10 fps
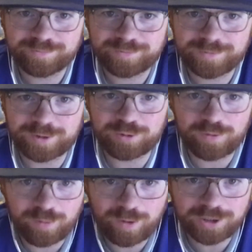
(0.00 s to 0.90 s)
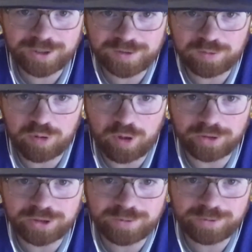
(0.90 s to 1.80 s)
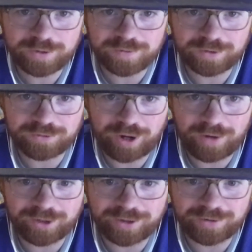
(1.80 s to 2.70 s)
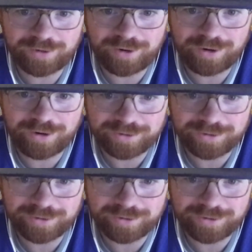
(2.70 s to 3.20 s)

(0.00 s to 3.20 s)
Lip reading: Did you ever watch his apology when he was like driving in his car?